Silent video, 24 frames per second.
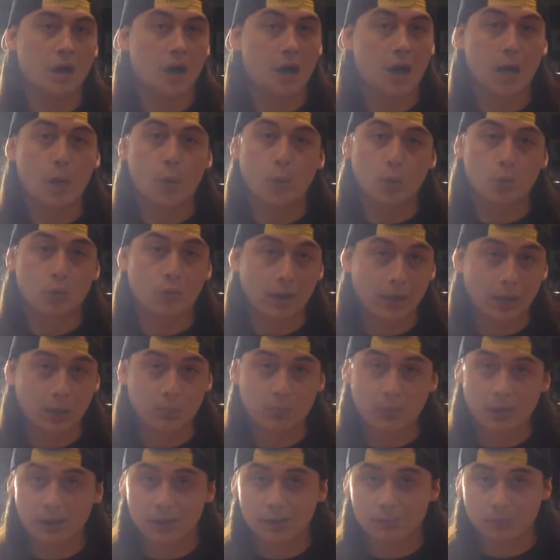I would
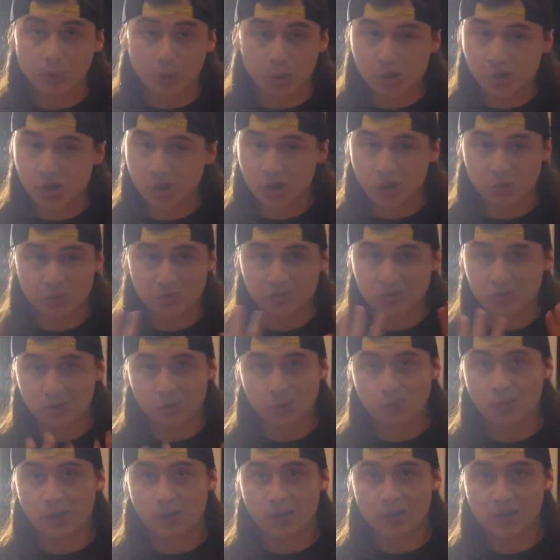recommend pushing it with
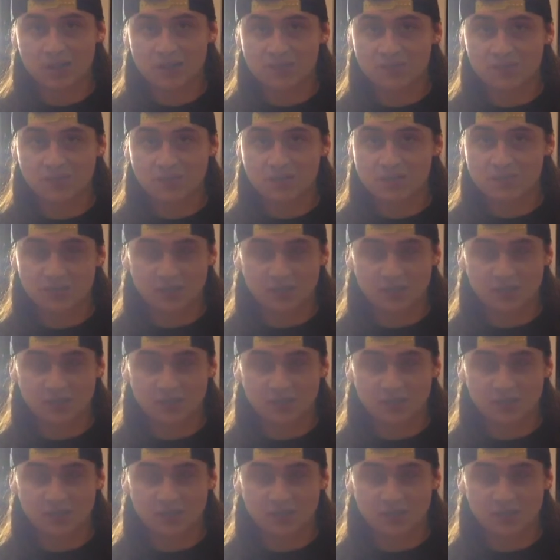two hands for this,